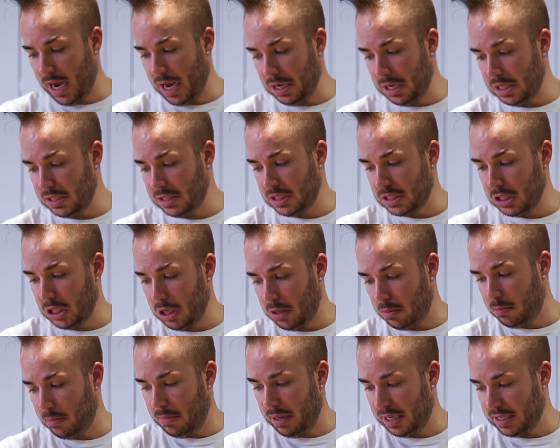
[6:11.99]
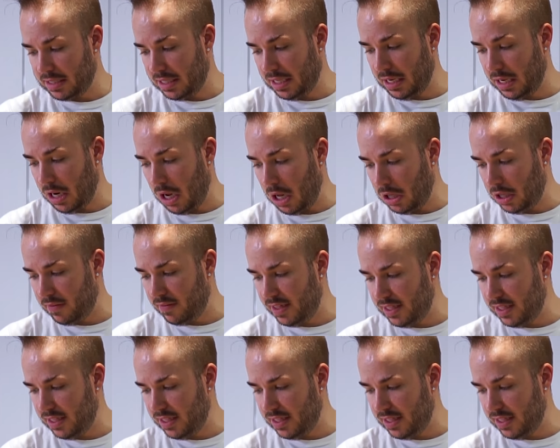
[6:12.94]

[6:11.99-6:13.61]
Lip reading: and then start mixing all of